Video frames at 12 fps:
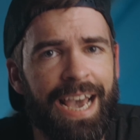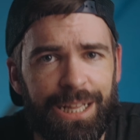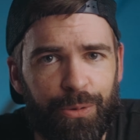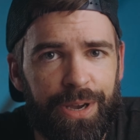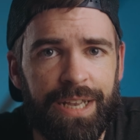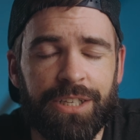
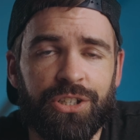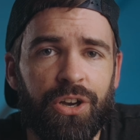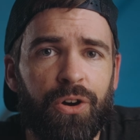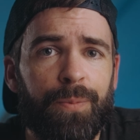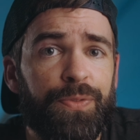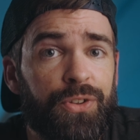Anyway,
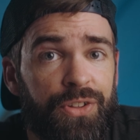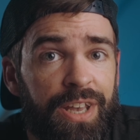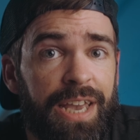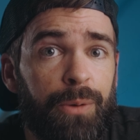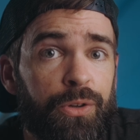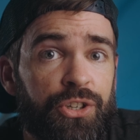so
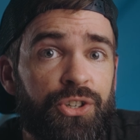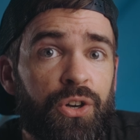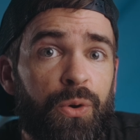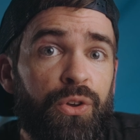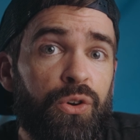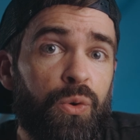today I want to
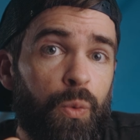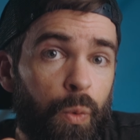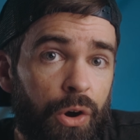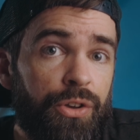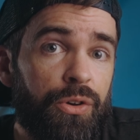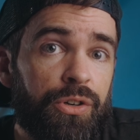show you
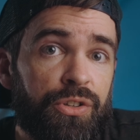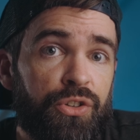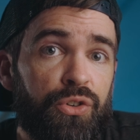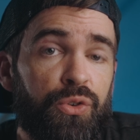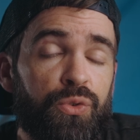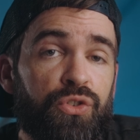what you can
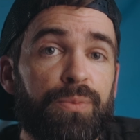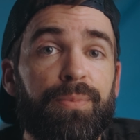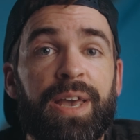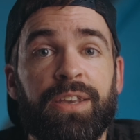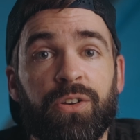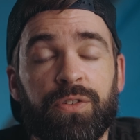do to
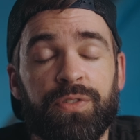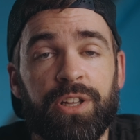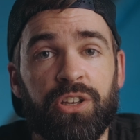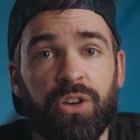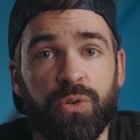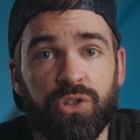make your
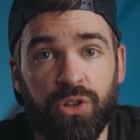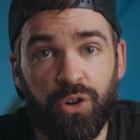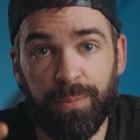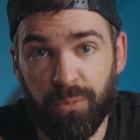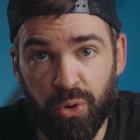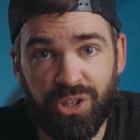videos
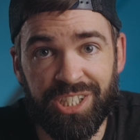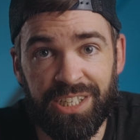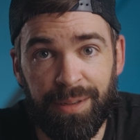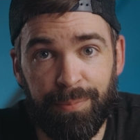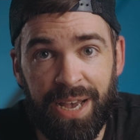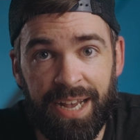look more
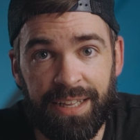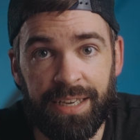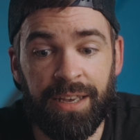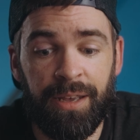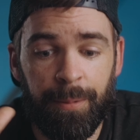cinematic.